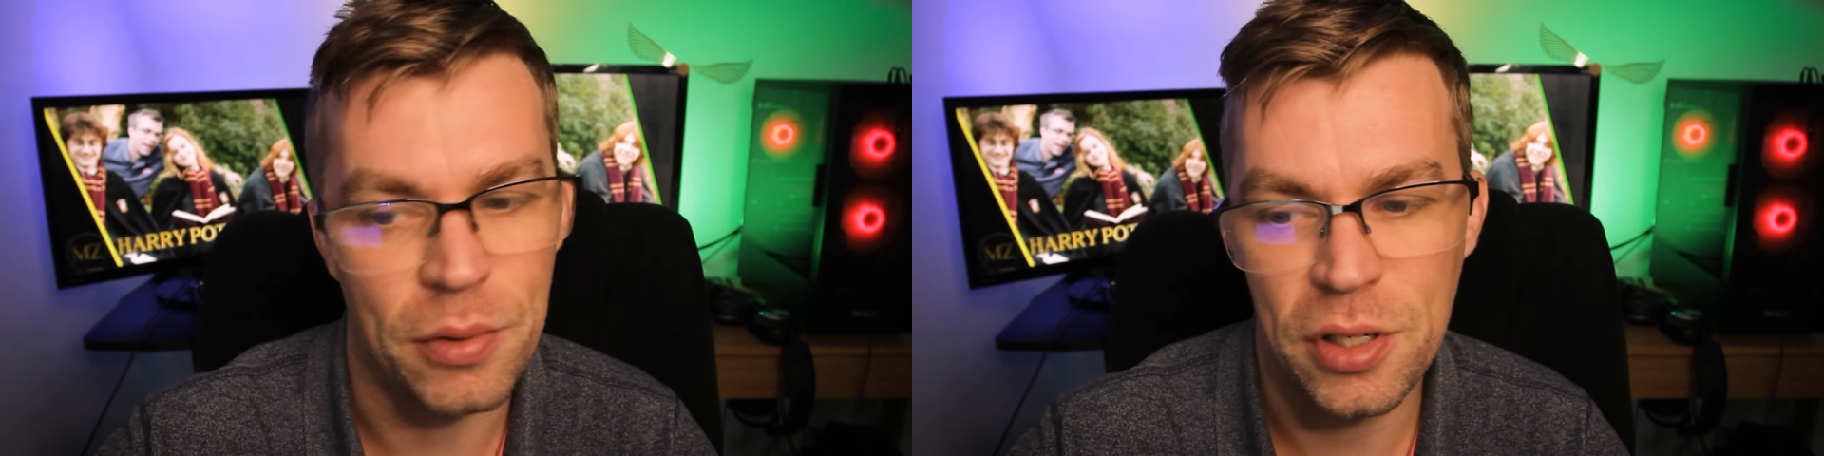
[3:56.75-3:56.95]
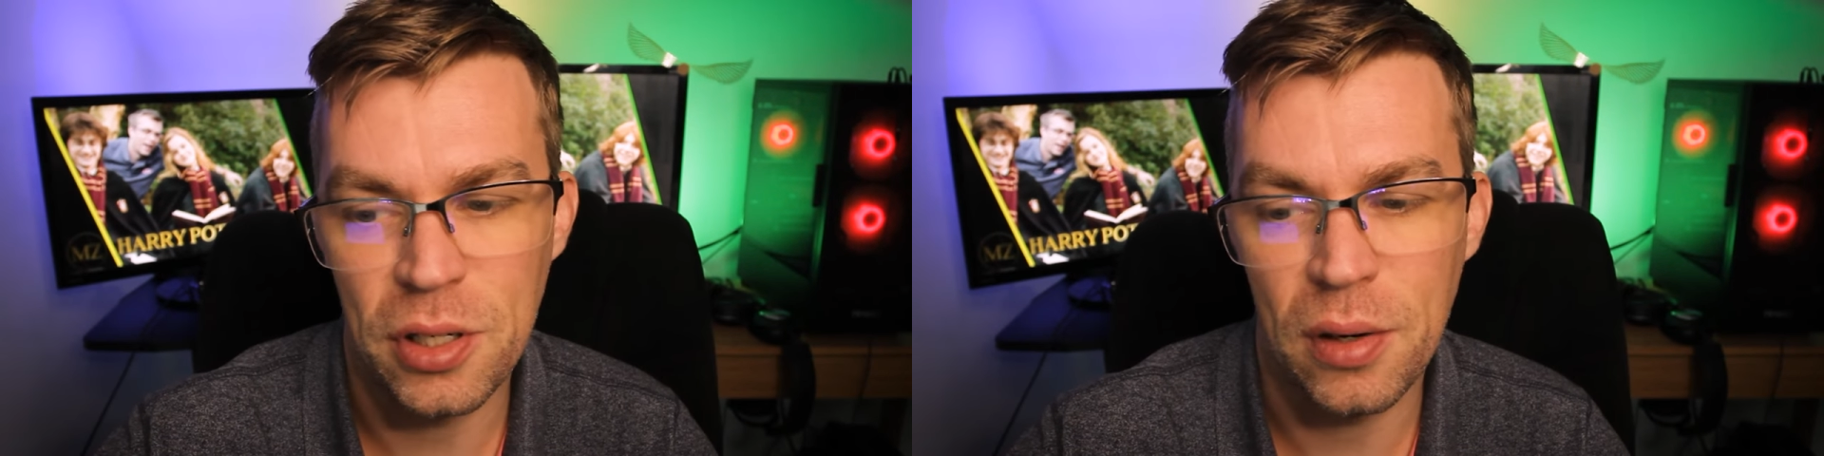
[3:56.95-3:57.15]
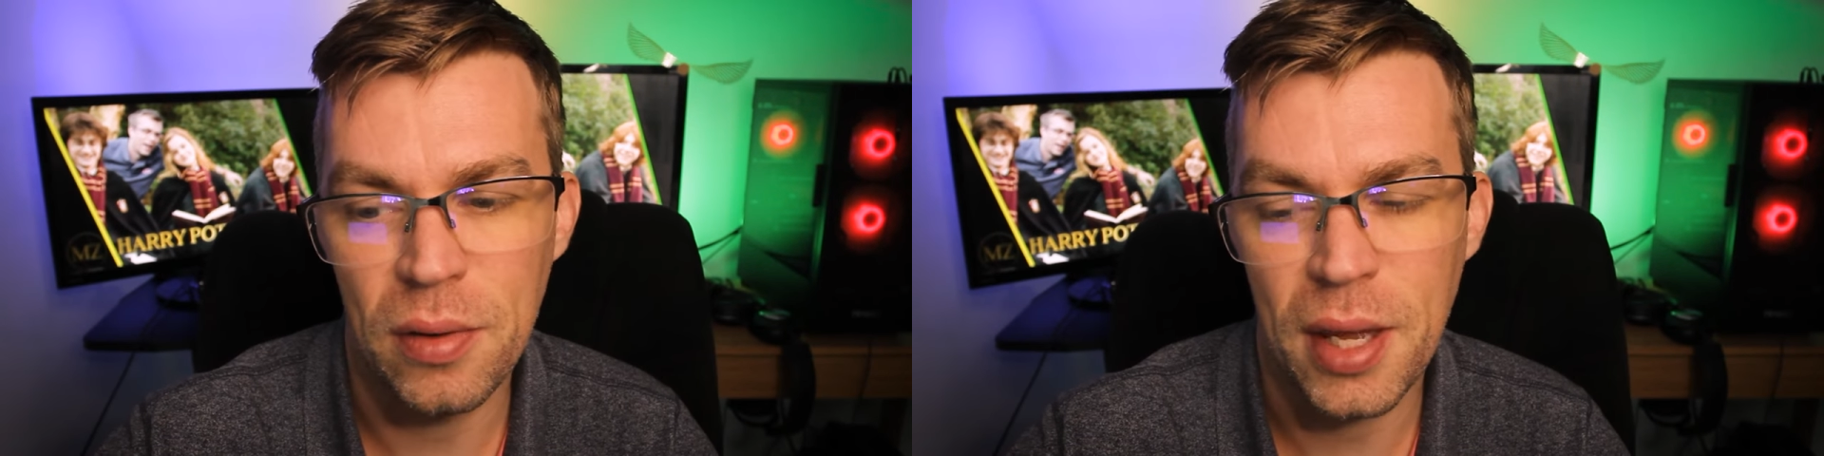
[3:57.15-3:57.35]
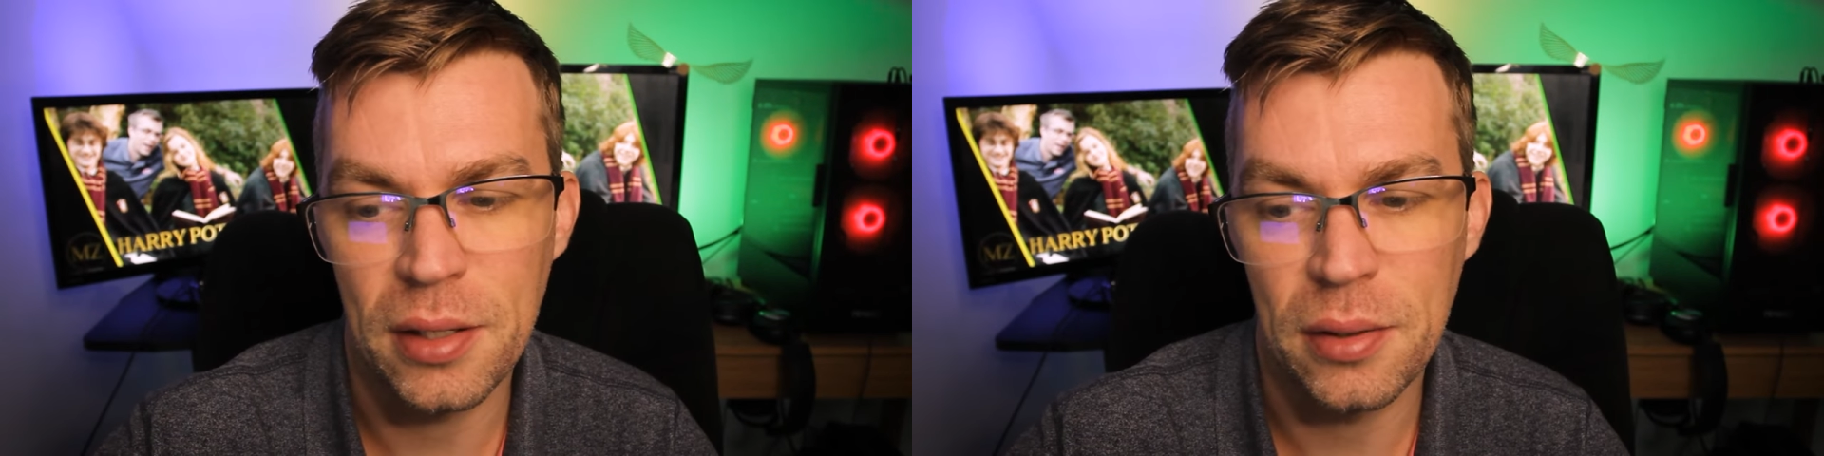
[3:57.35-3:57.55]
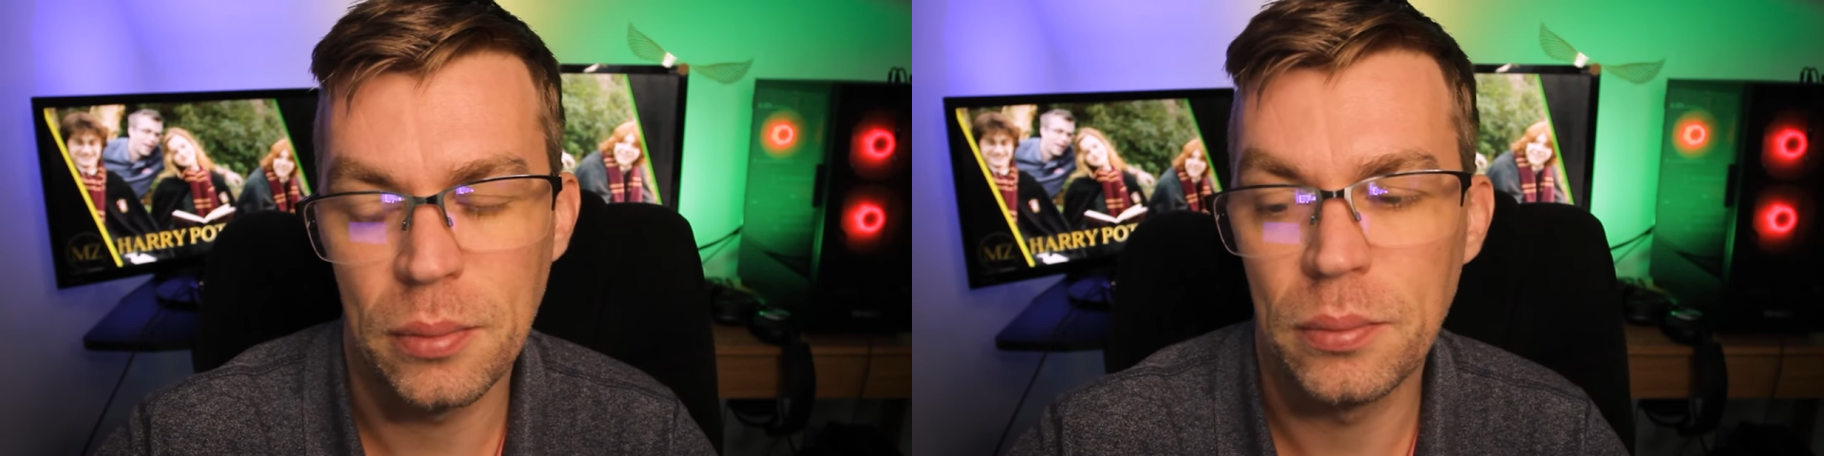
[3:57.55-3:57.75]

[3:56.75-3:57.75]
did you know that?